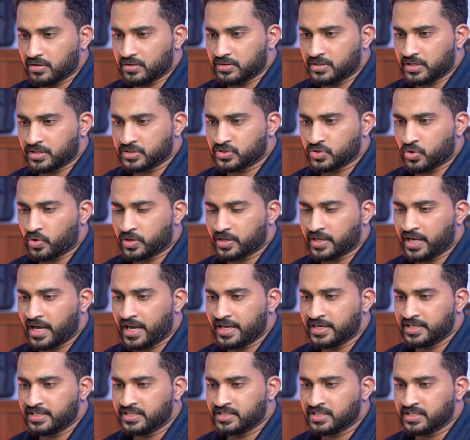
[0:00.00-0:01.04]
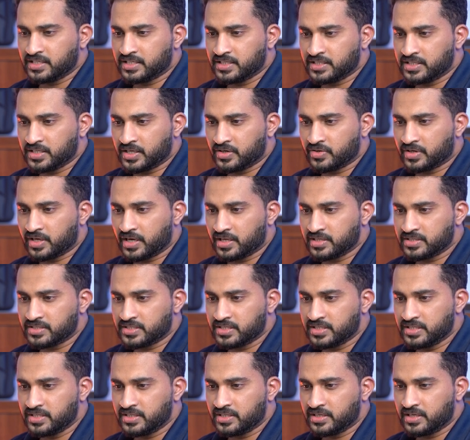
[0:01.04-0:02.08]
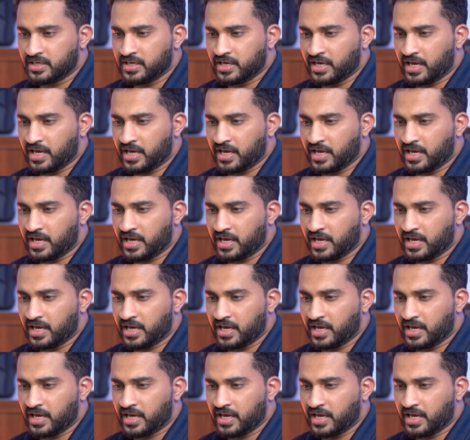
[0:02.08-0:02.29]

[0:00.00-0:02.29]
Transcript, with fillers: there is organic, here you can see.